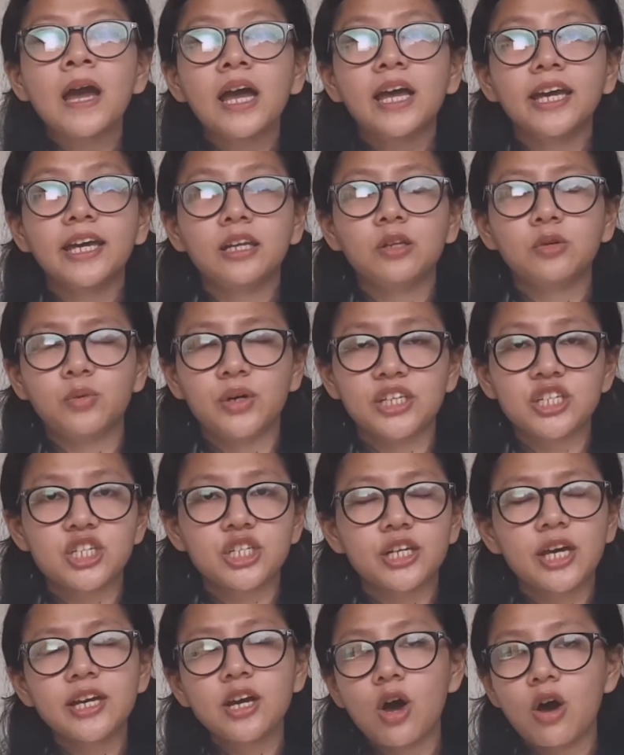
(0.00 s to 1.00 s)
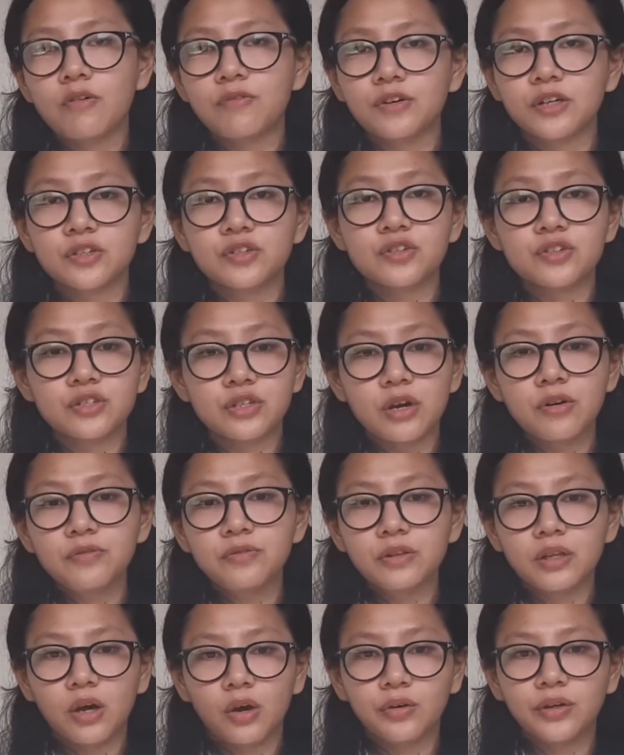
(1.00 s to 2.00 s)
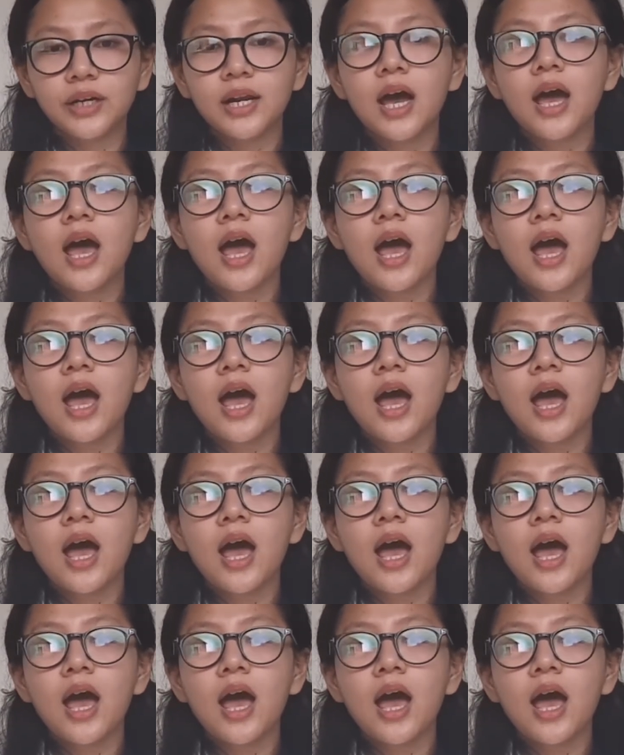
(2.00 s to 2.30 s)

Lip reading: in which they offer soft loan